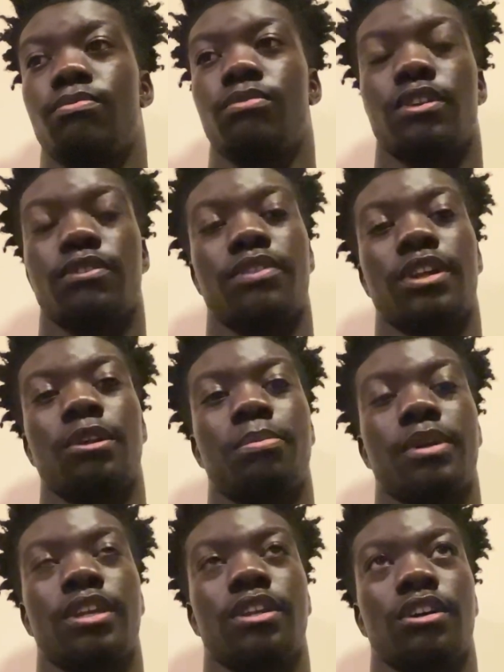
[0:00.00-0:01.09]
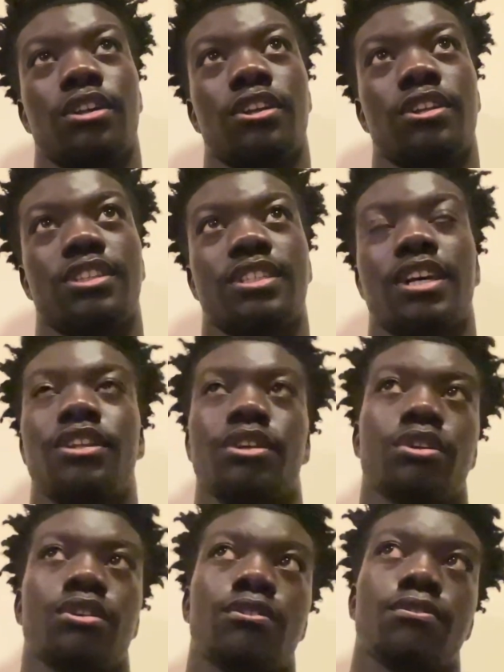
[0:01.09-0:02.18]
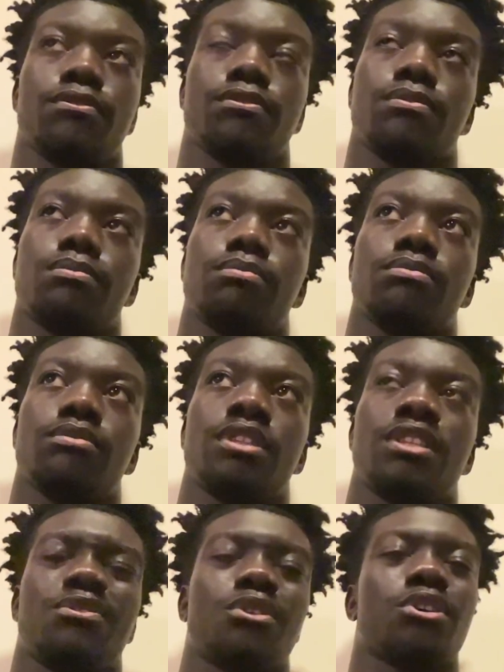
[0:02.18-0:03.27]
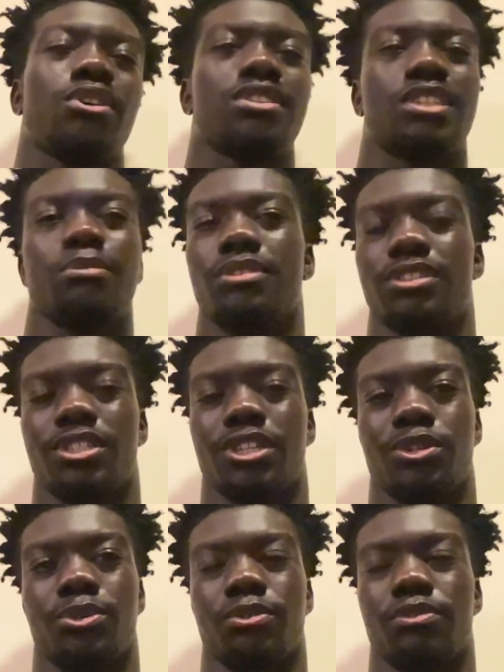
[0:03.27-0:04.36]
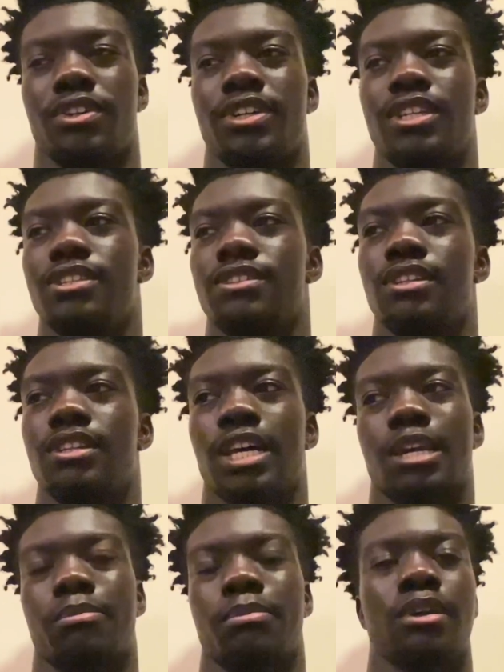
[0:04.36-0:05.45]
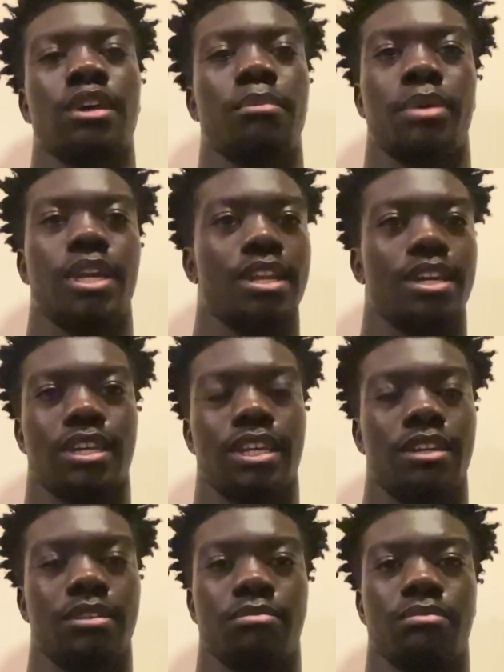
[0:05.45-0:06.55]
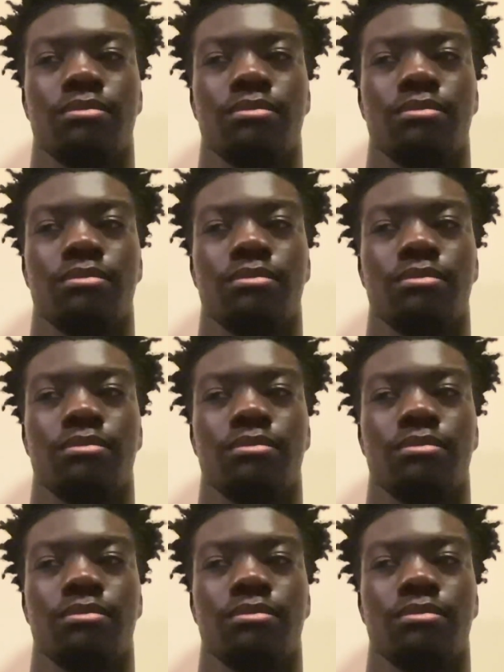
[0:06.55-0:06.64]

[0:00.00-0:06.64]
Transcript: develop an understanding of different concepts in general very easily, like pain and gain,